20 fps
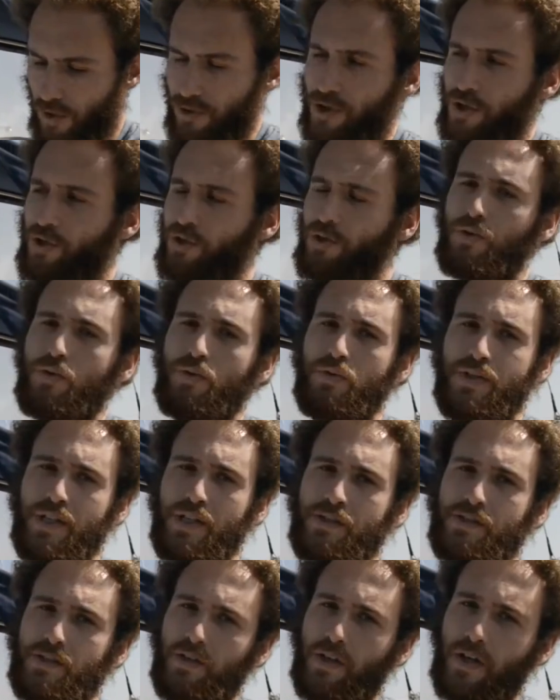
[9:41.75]
are two
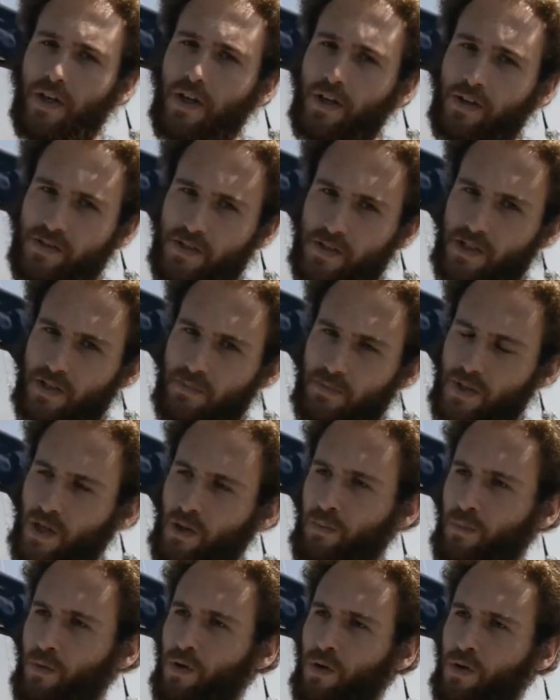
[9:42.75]
diesel heating systems
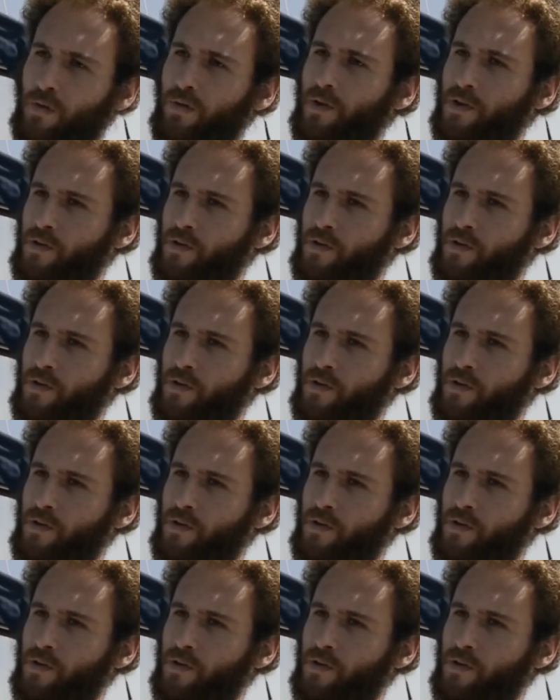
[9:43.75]
on board.